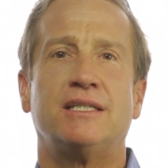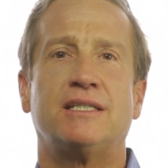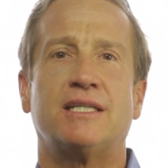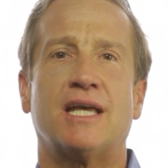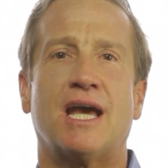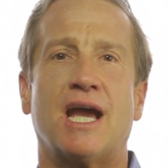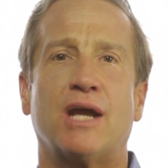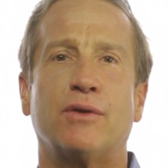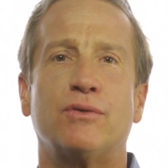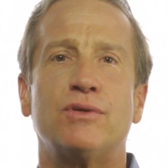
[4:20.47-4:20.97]

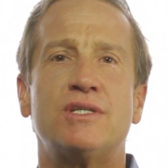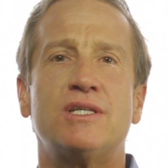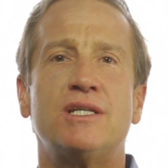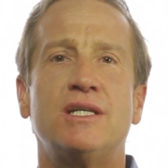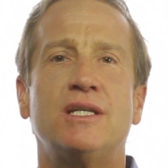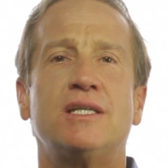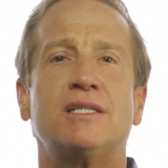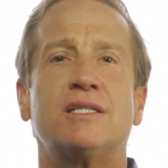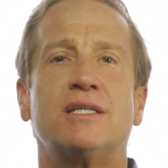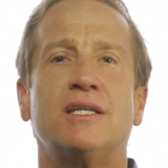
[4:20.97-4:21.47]

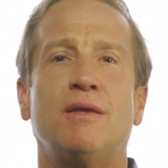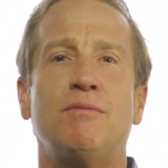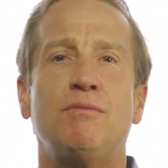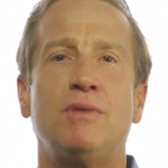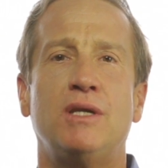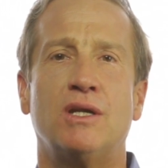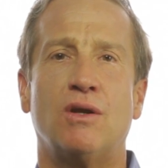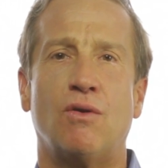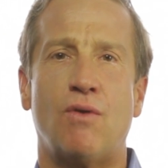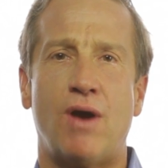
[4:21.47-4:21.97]
Tyrosine is an
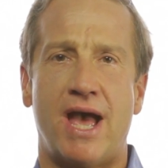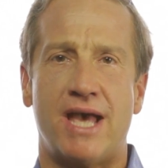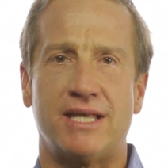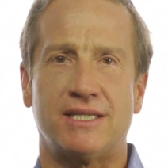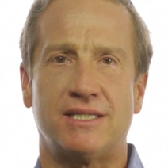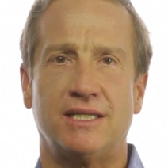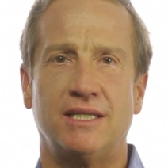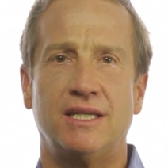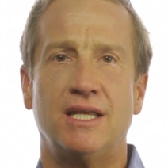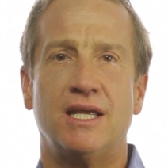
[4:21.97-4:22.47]
amino
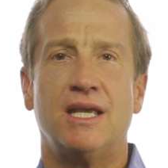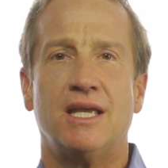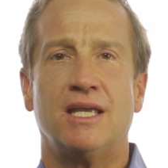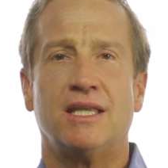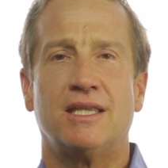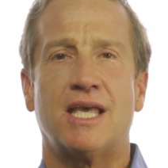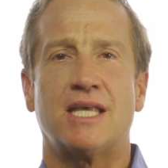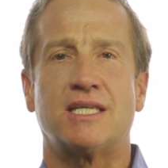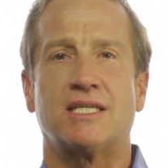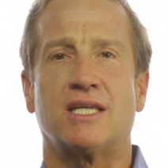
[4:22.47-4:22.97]
acid
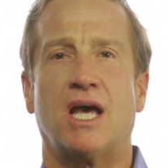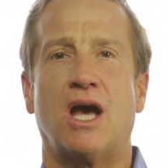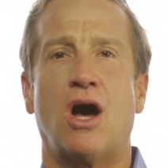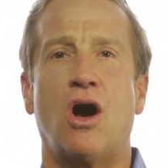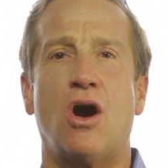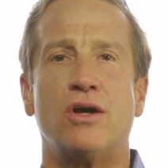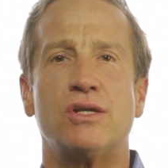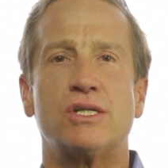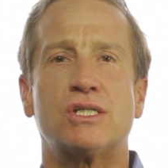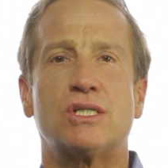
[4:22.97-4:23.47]
that's
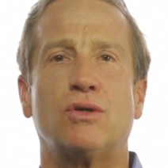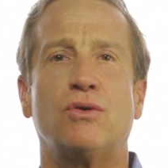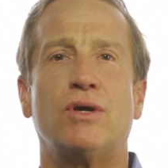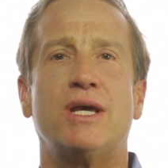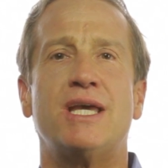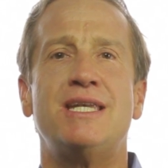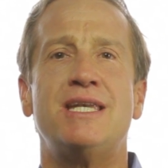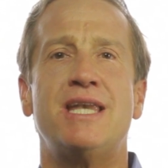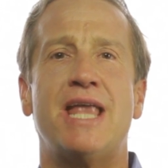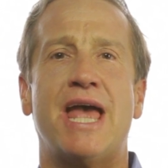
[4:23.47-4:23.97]
also
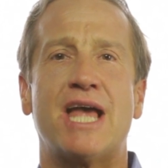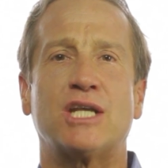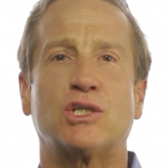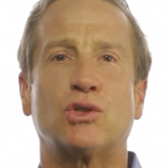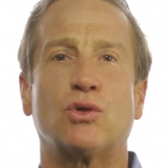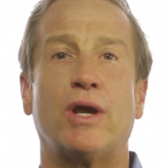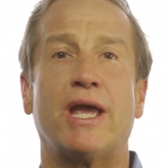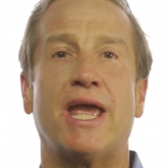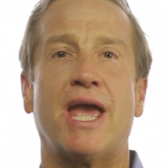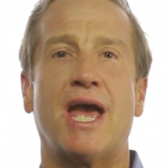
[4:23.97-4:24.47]
a
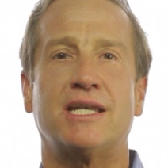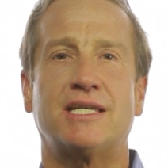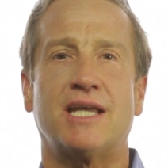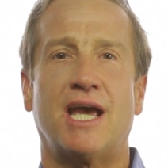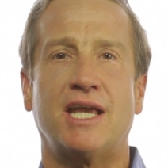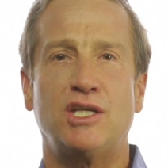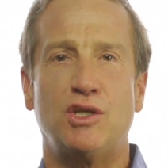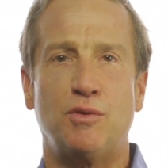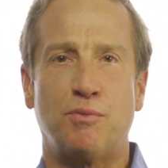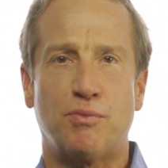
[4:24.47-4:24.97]
natural
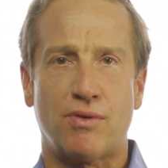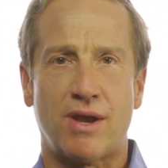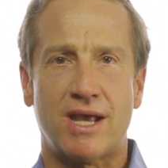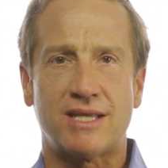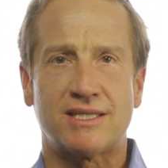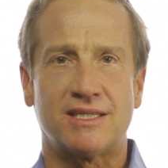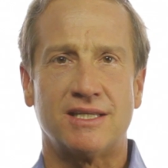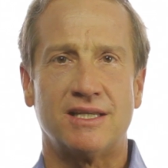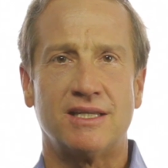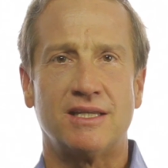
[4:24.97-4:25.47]

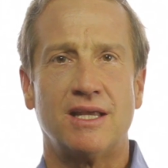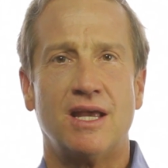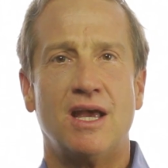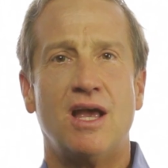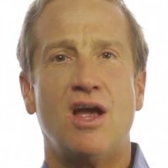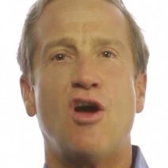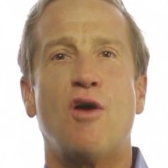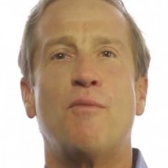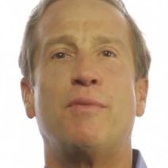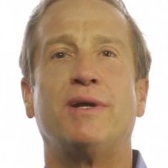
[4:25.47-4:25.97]
antidepressant,
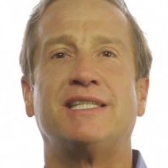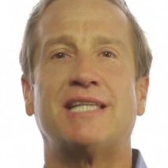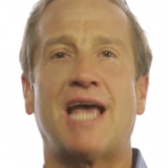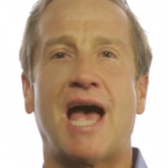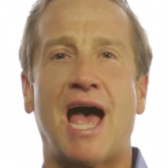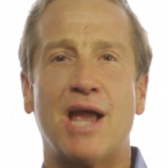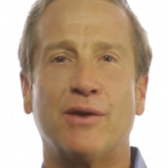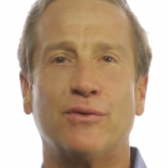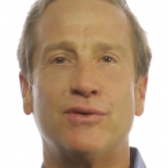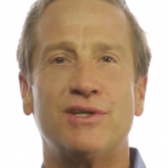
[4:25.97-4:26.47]
but
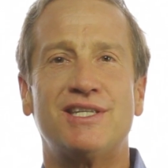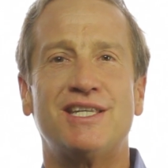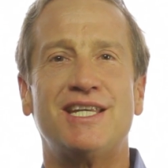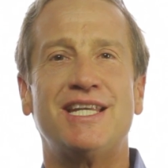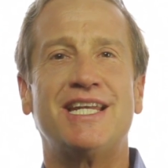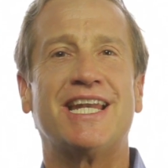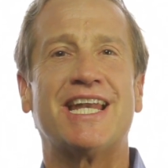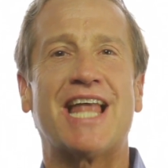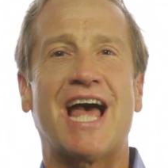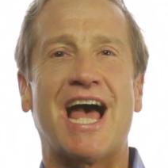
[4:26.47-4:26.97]

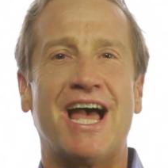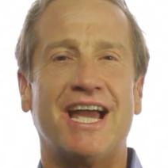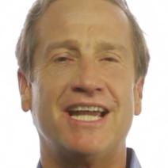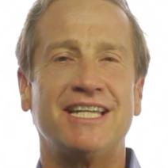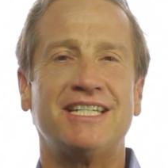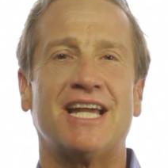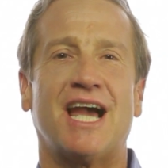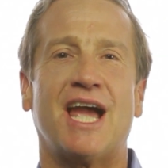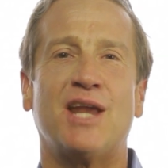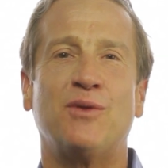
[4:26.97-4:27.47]
tyrosine and
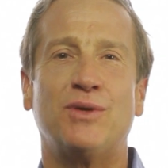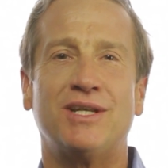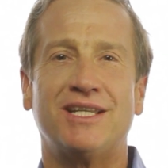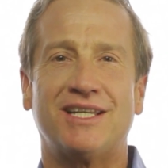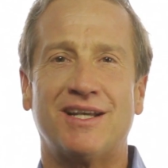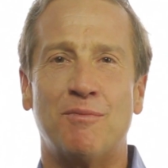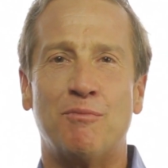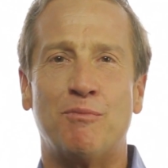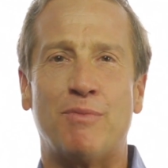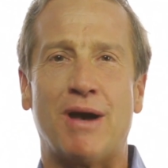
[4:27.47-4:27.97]
iodine, when
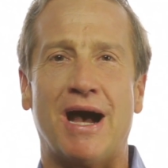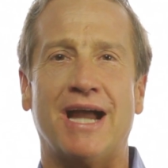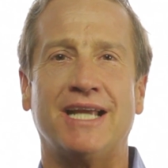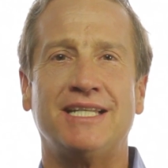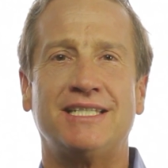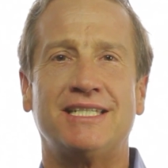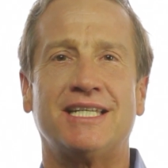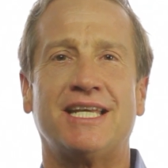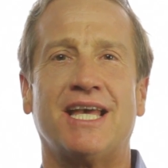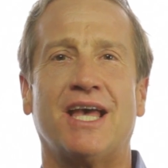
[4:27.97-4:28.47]

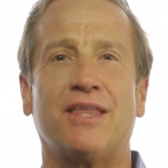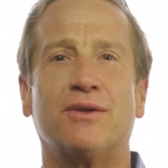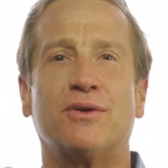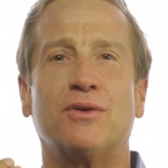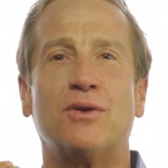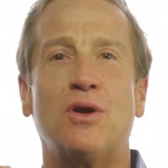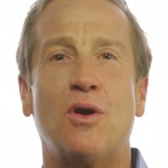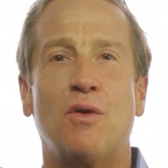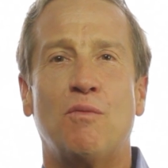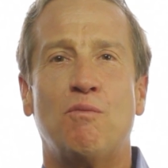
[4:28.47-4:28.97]
combined
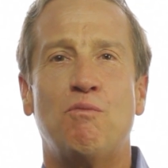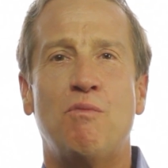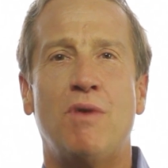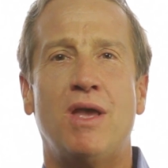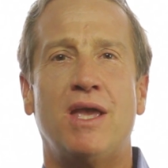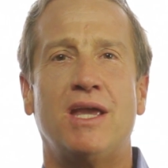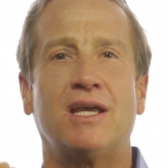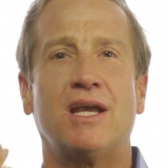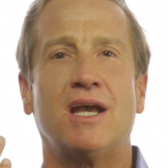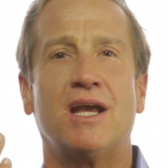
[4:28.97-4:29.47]
together,
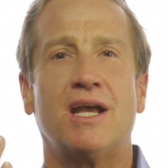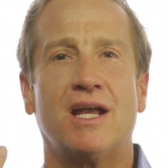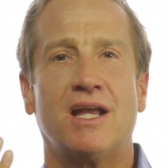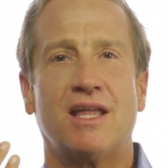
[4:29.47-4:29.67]
make